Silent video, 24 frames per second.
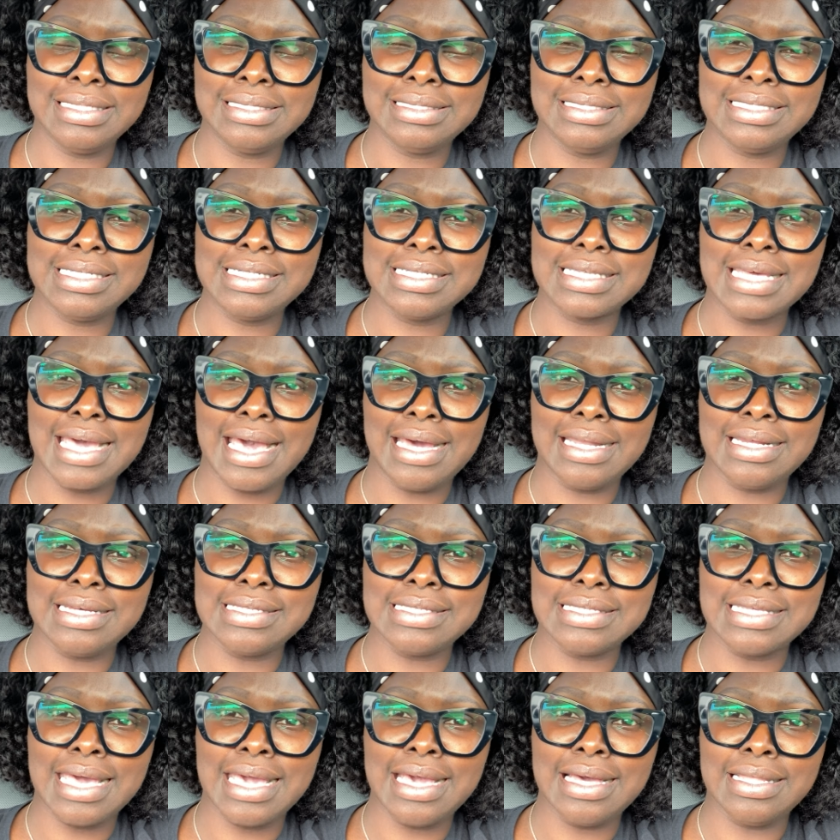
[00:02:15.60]
just kind of
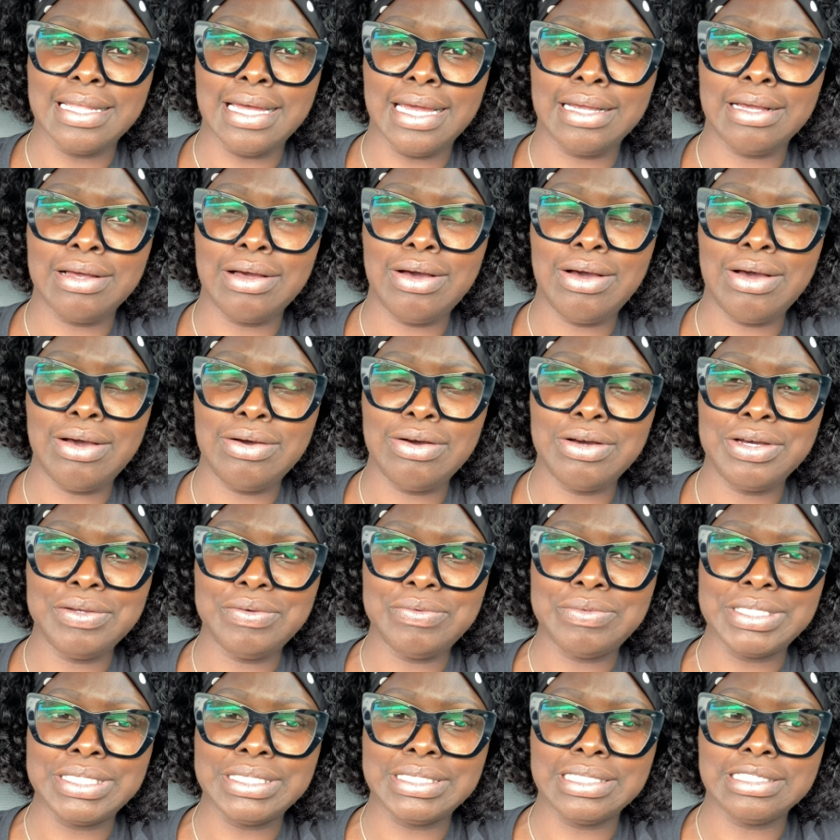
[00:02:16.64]
say like, oh, it
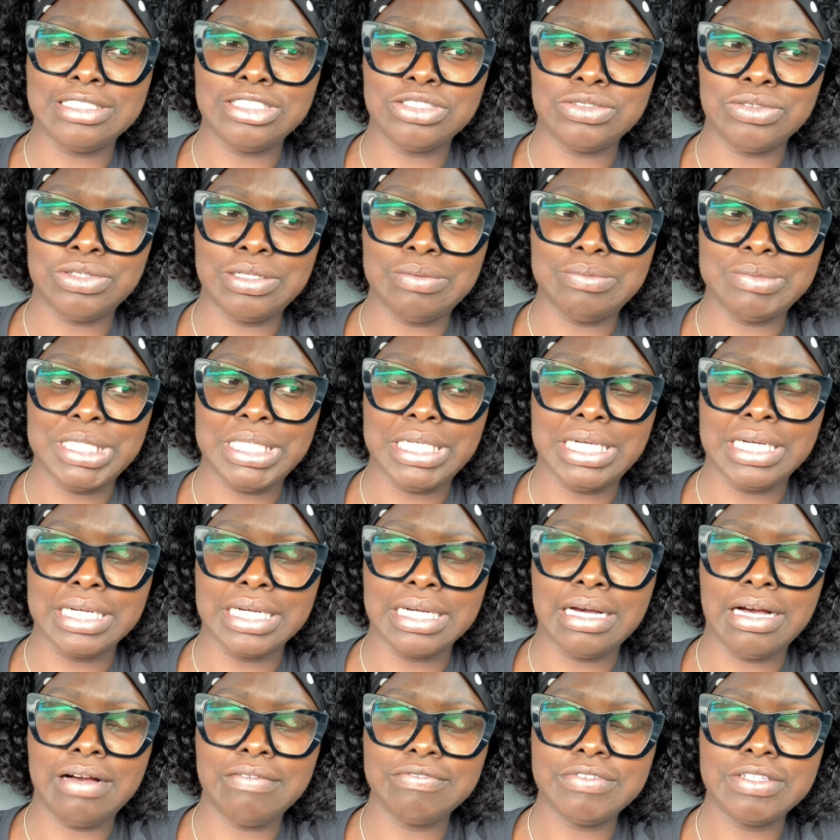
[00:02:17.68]
was extremely
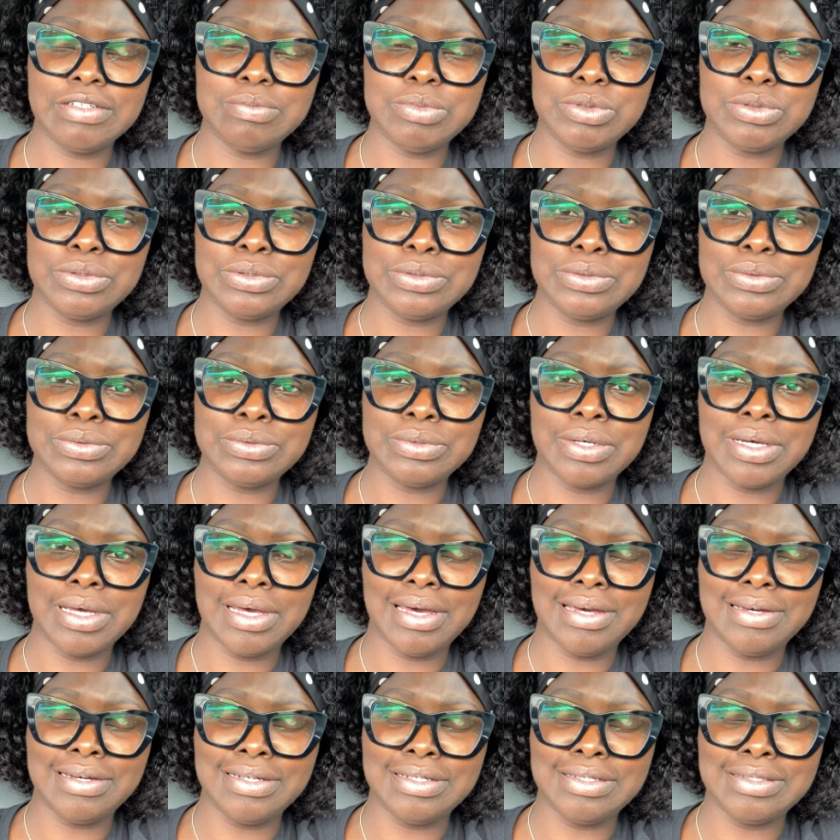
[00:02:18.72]
uncomfortable.
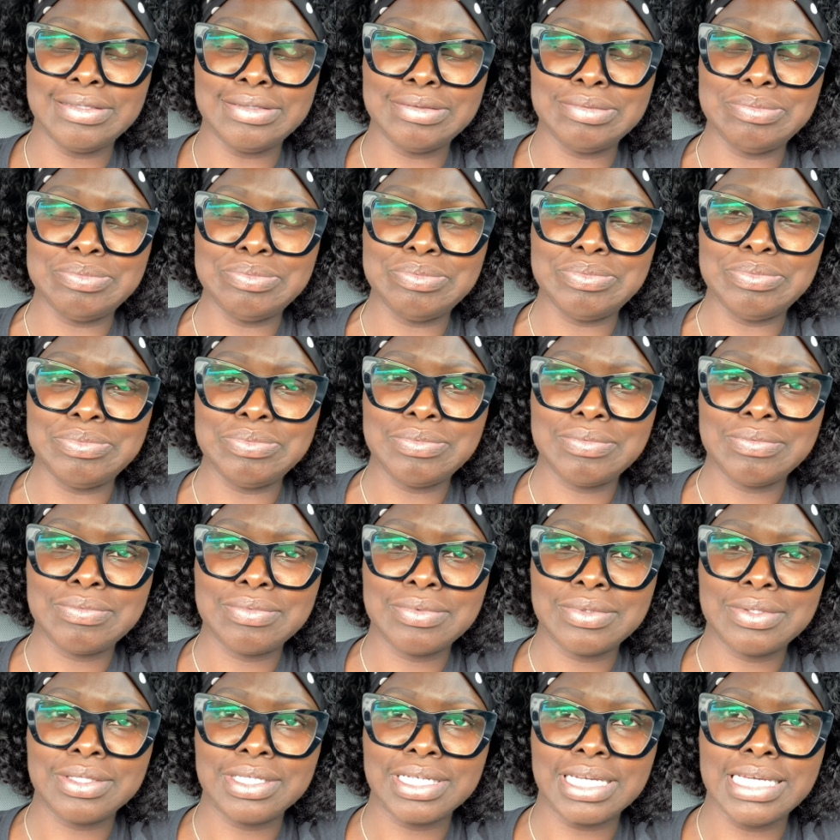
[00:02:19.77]
Um,
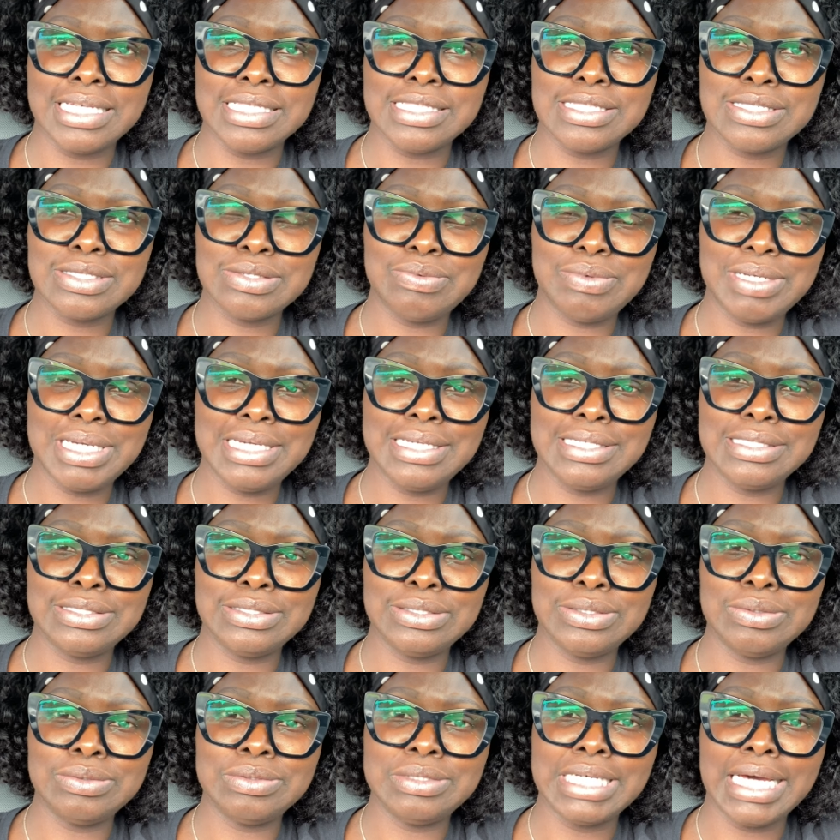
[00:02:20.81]
it squeezed
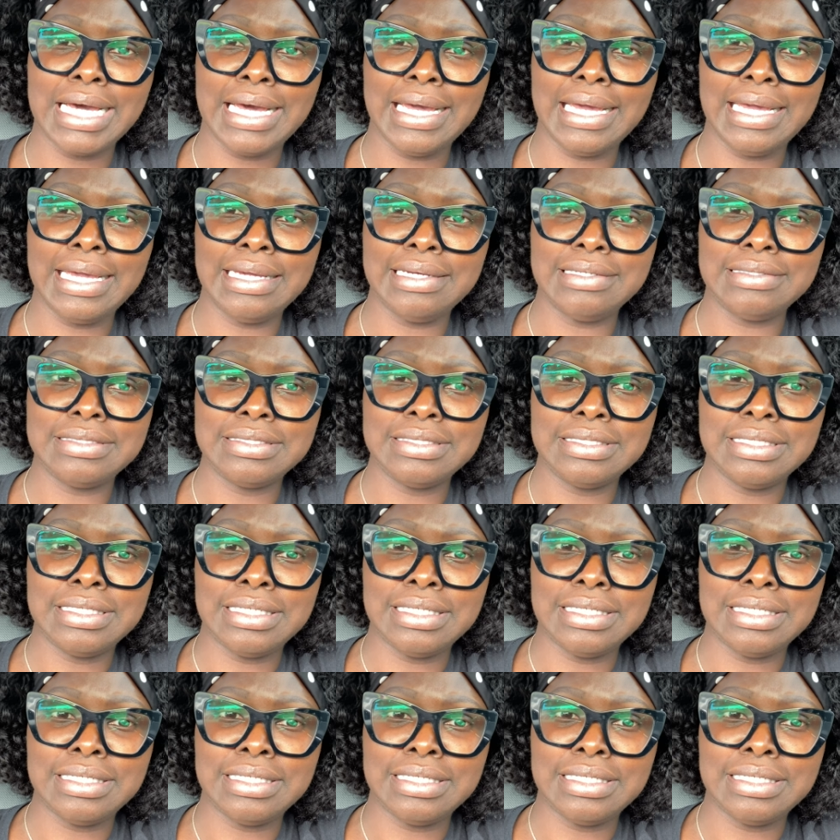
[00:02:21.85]
too tight.